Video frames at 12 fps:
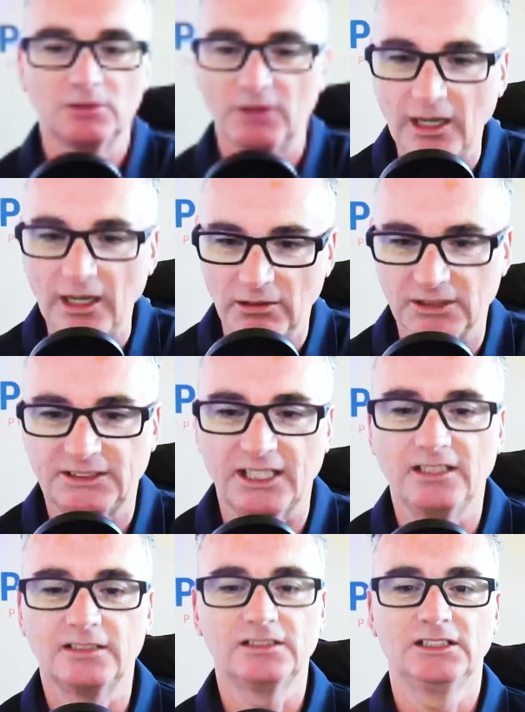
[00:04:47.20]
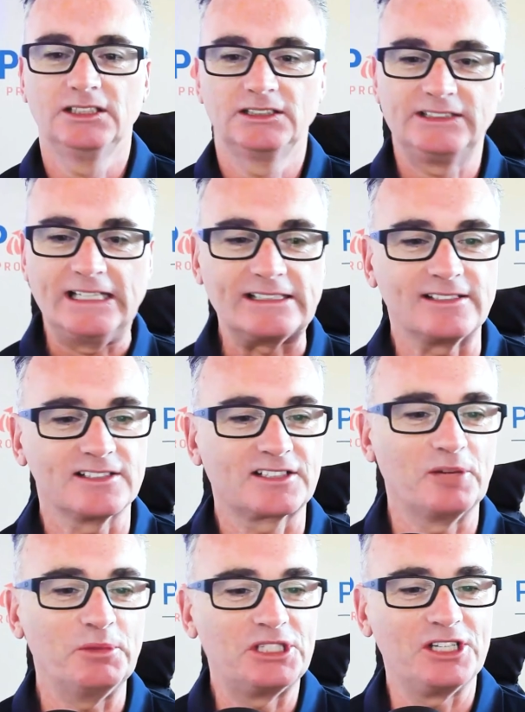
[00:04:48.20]
Wow, dentist
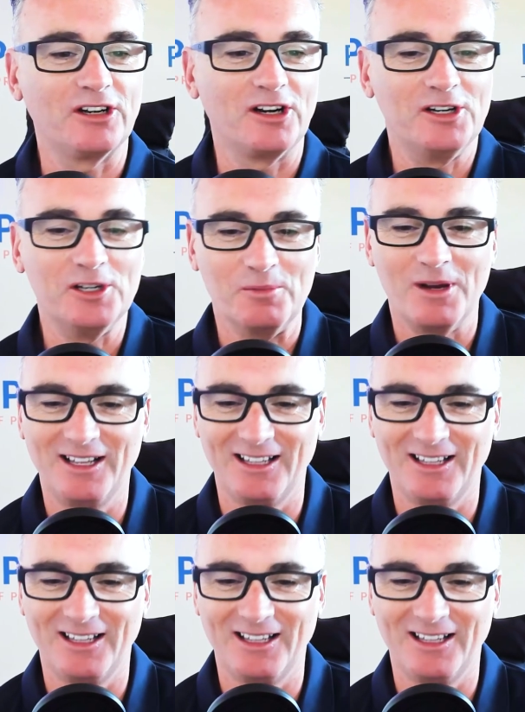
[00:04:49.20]
coming to your home.